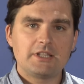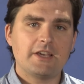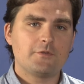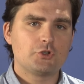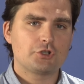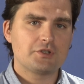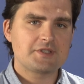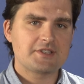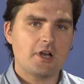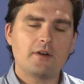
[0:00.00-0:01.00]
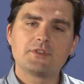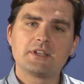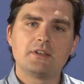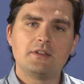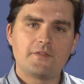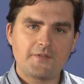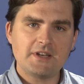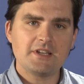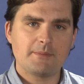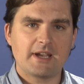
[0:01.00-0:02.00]
Life insurance is often the
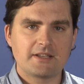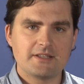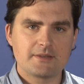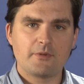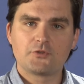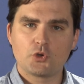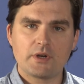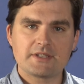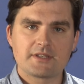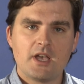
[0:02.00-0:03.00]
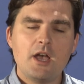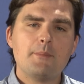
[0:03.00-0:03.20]
funding mechanism of choice